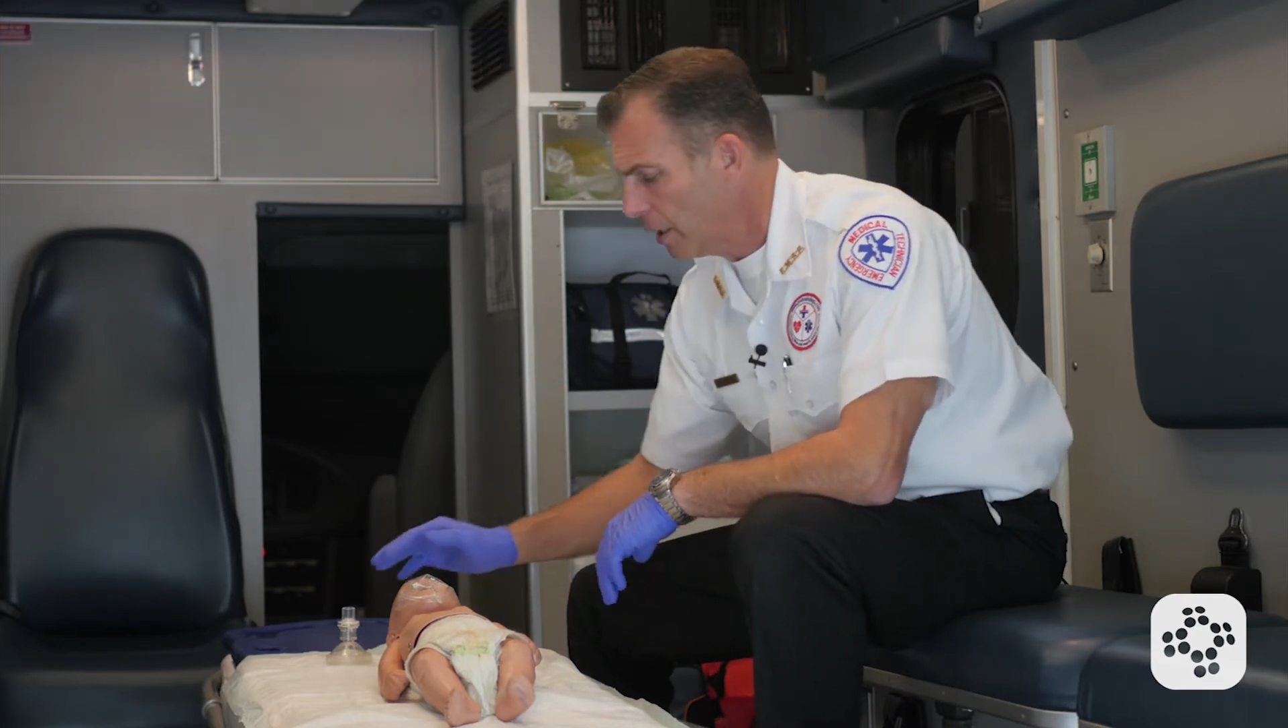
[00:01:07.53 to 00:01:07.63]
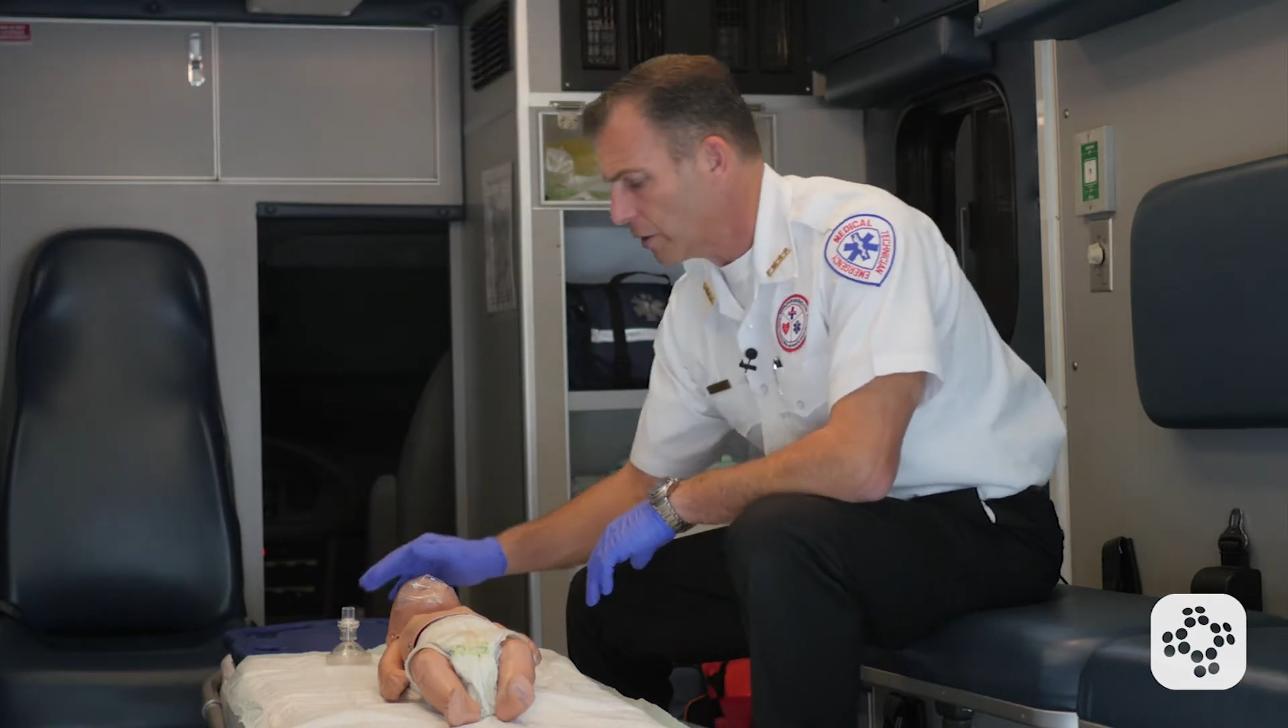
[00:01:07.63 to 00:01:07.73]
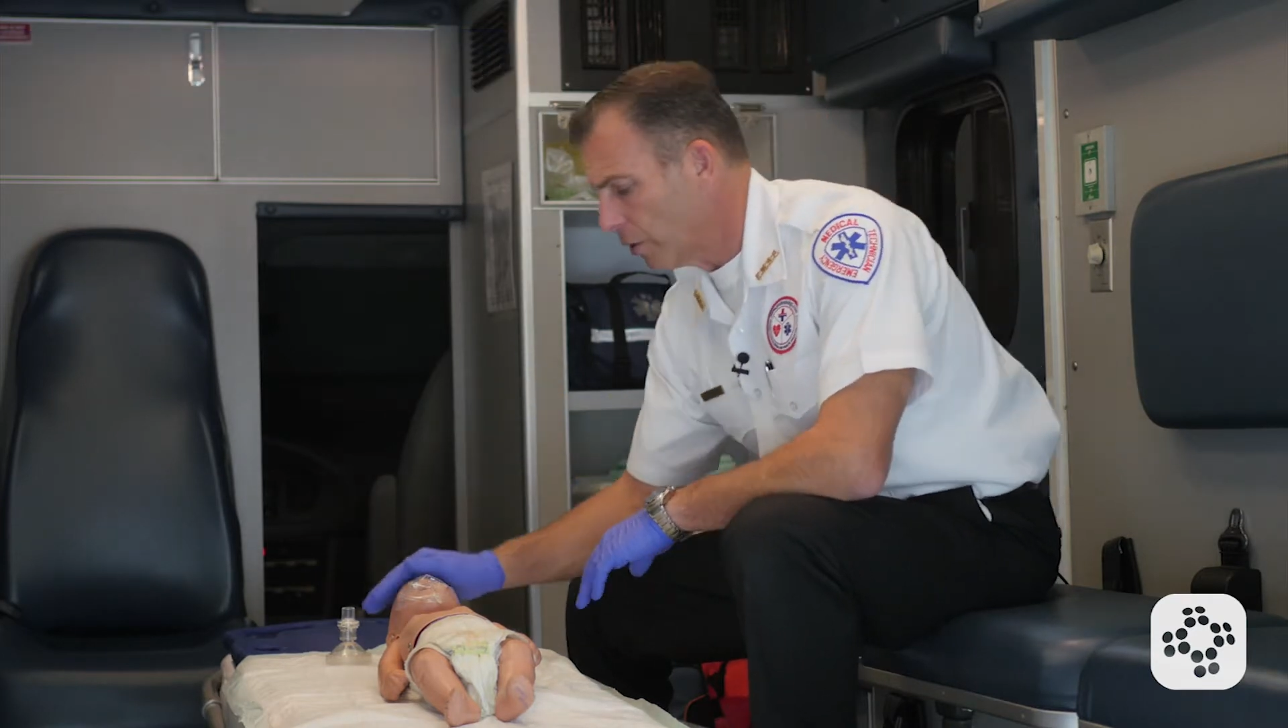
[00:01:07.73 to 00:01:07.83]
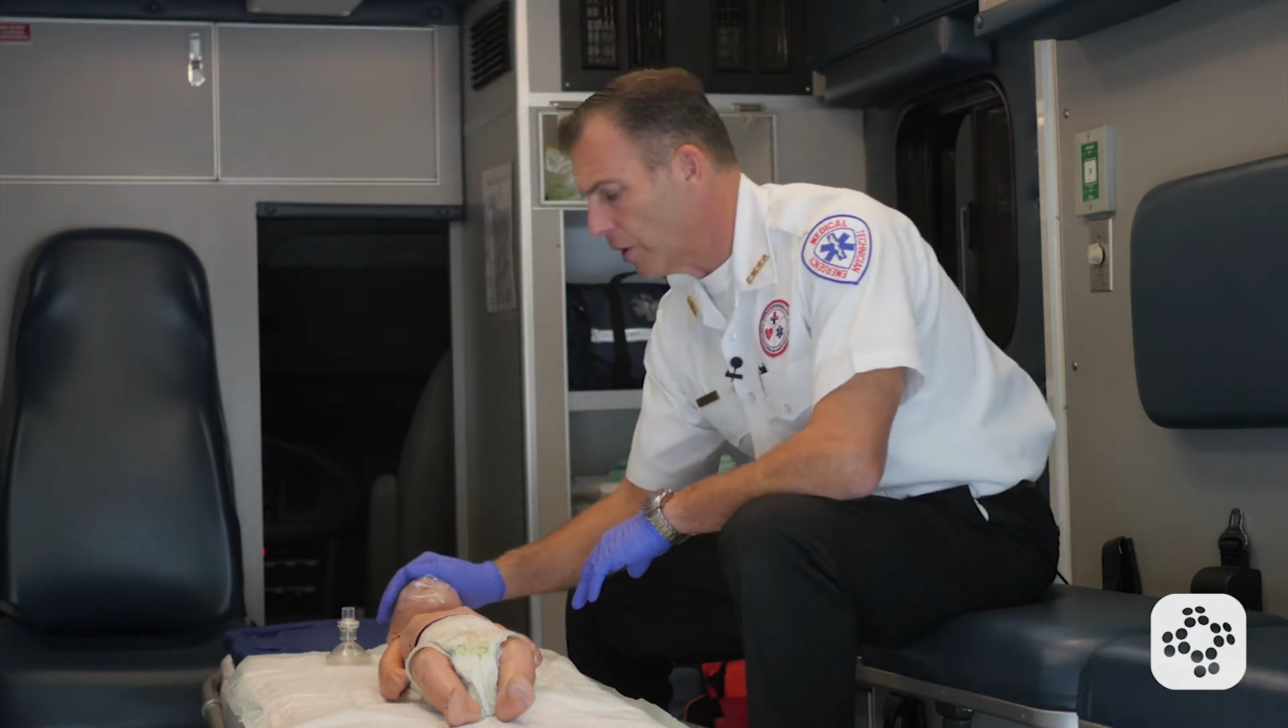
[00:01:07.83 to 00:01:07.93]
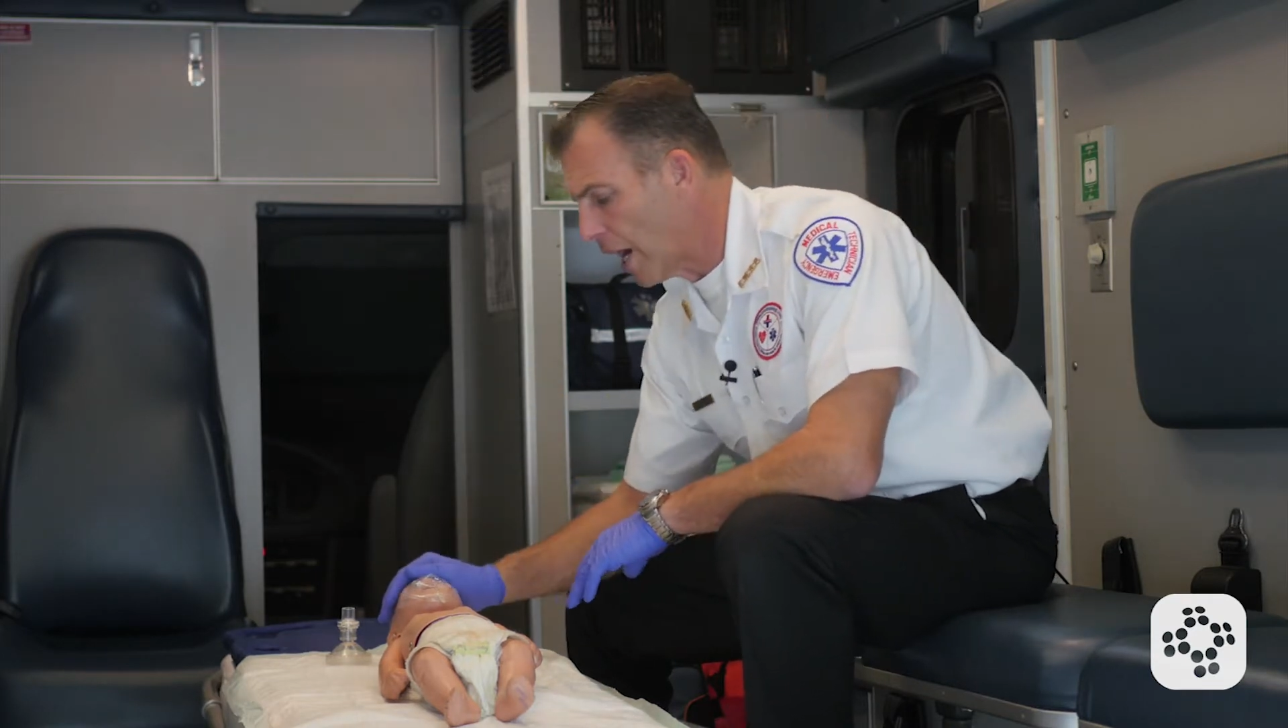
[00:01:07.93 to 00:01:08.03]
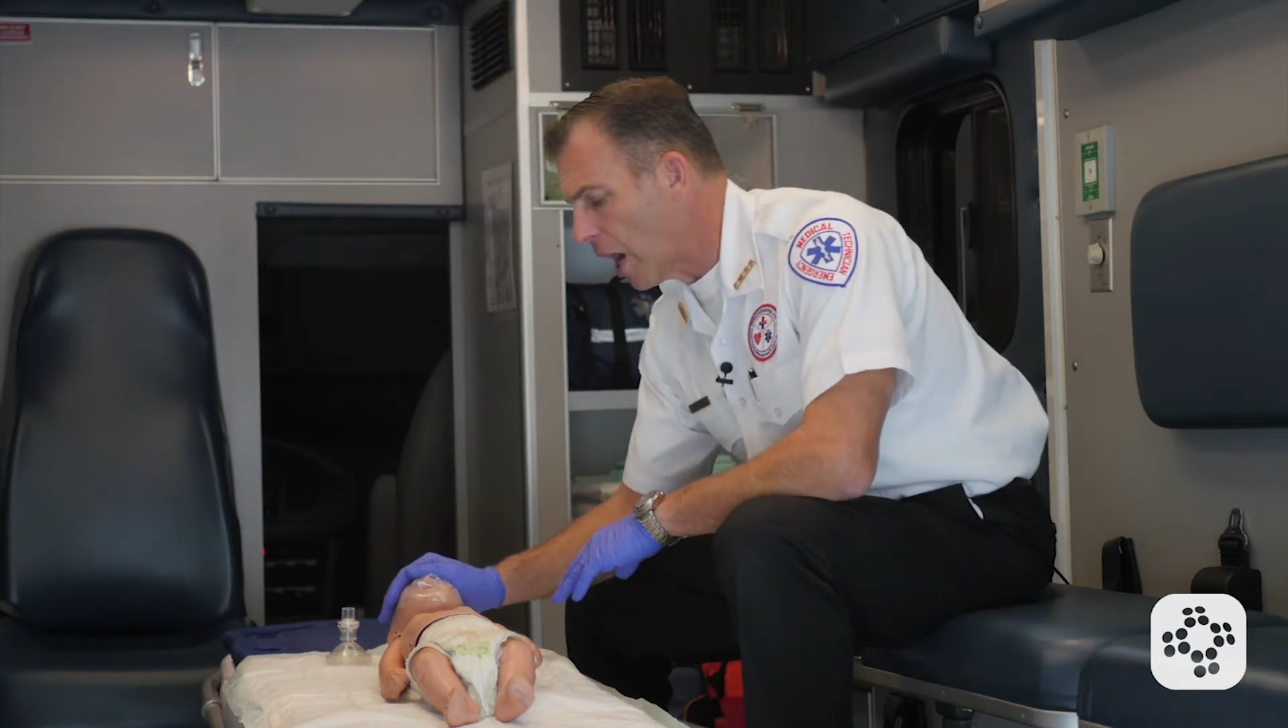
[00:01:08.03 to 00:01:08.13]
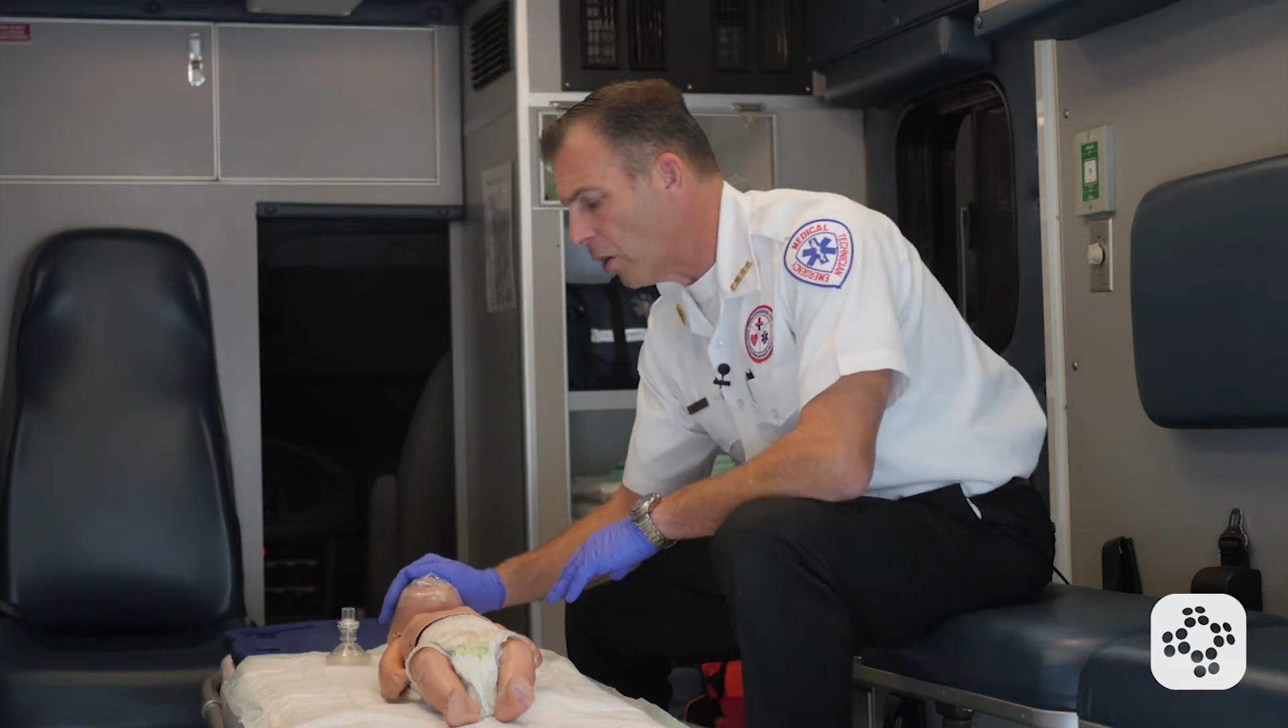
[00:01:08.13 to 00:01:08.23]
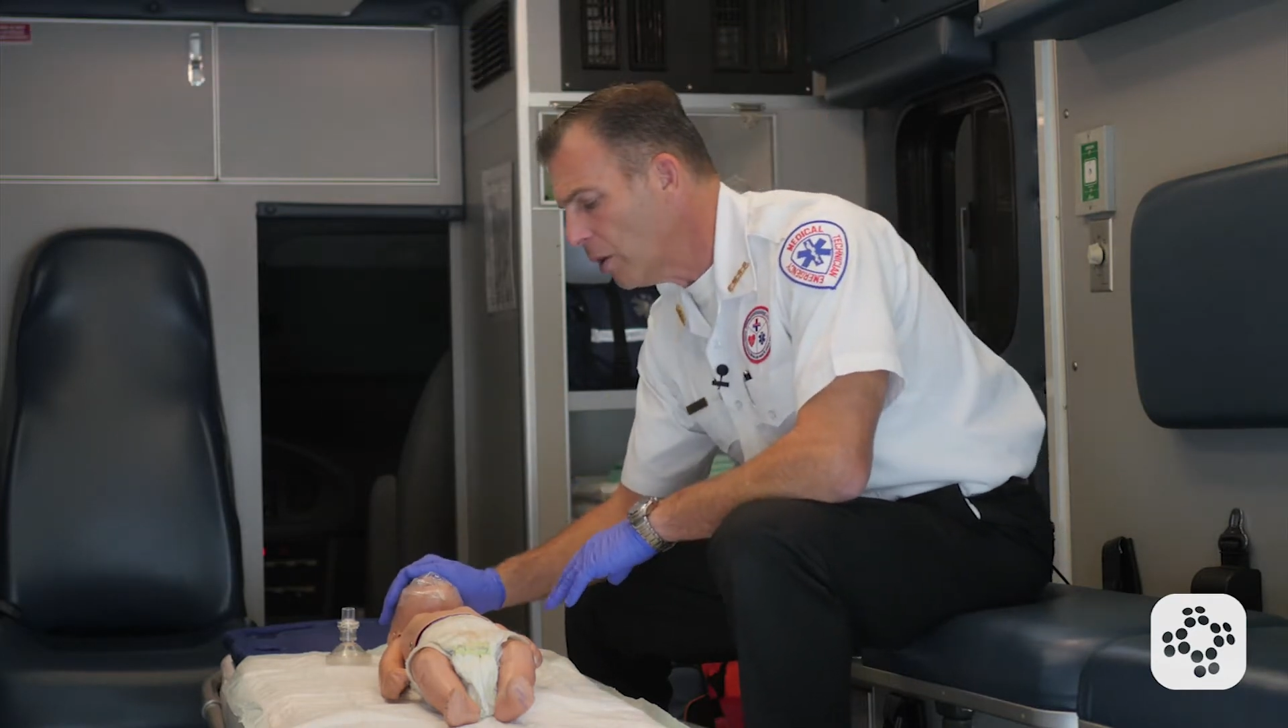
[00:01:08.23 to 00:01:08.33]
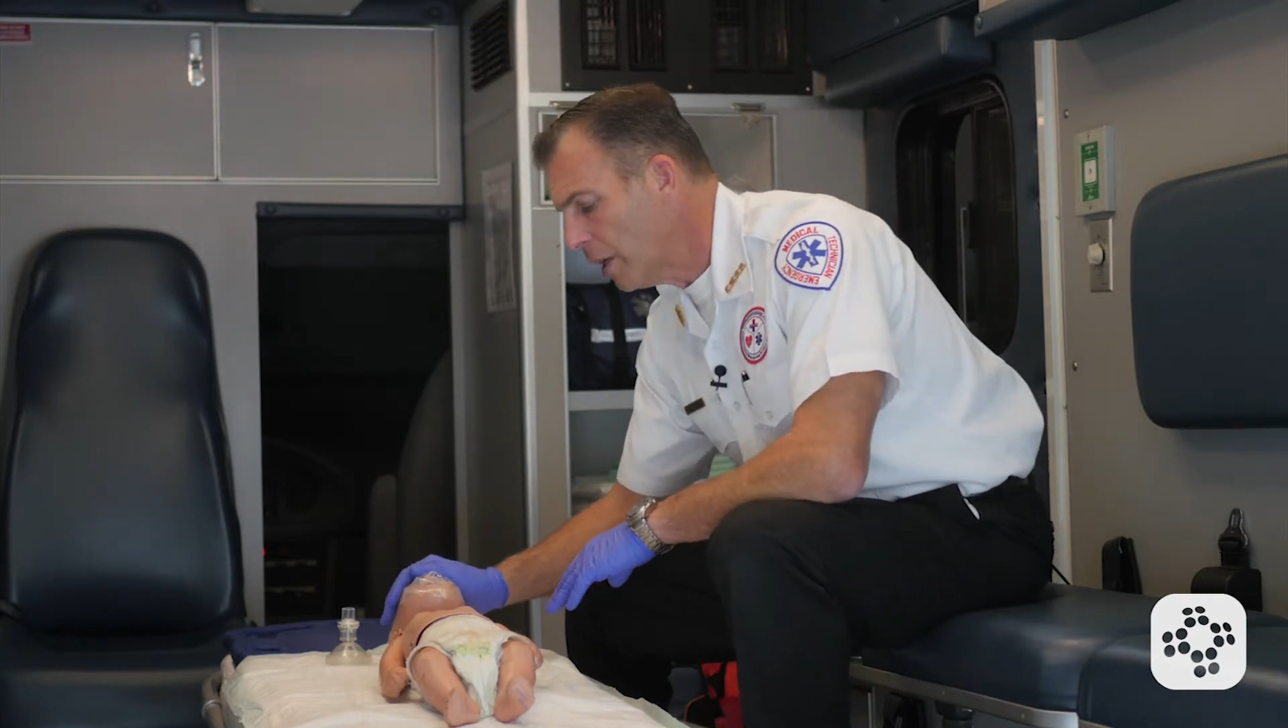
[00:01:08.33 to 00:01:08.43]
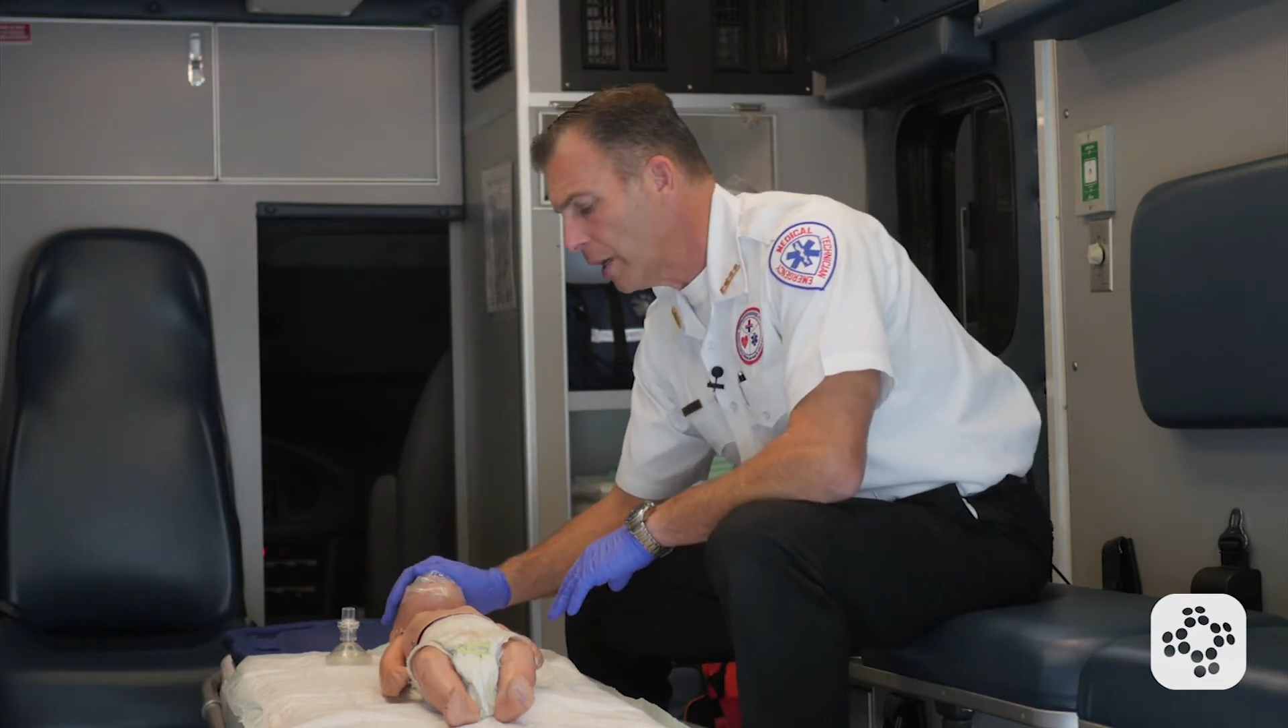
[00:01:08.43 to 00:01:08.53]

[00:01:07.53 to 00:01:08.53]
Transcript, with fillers: So now,